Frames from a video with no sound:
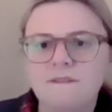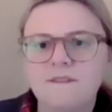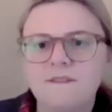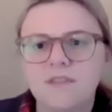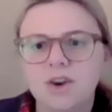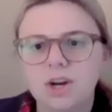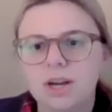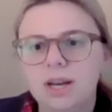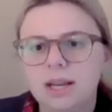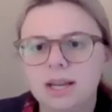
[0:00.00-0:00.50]

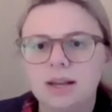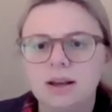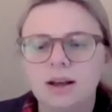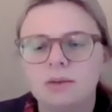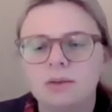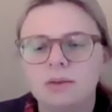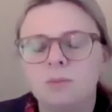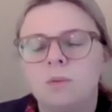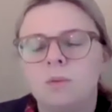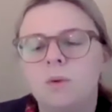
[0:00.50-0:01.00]
footing
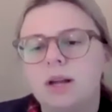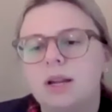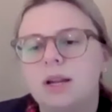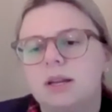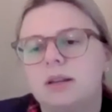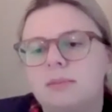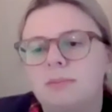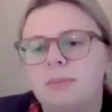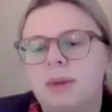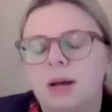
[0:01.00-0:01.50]
on what
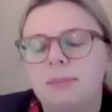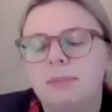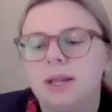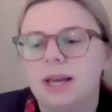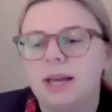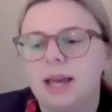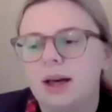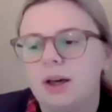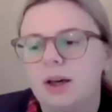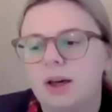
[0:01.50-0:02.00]

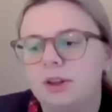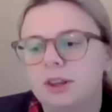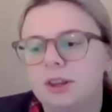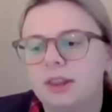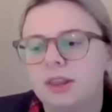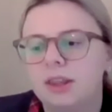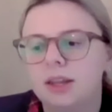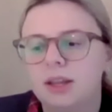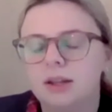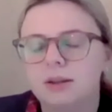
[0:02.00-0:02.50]
public health,
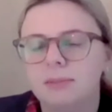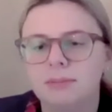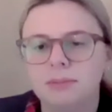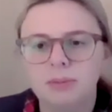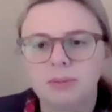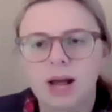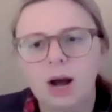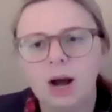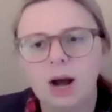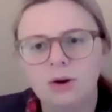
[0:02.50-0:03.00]

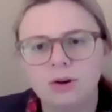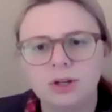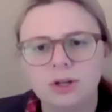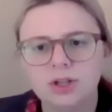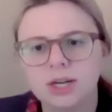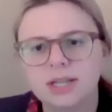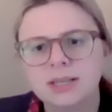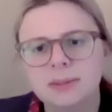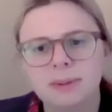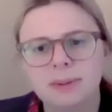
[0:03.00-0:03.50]
how to
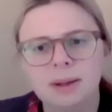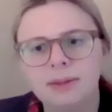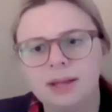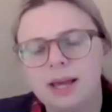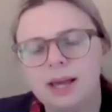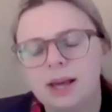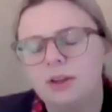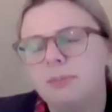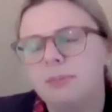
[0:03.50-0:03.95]
address a public health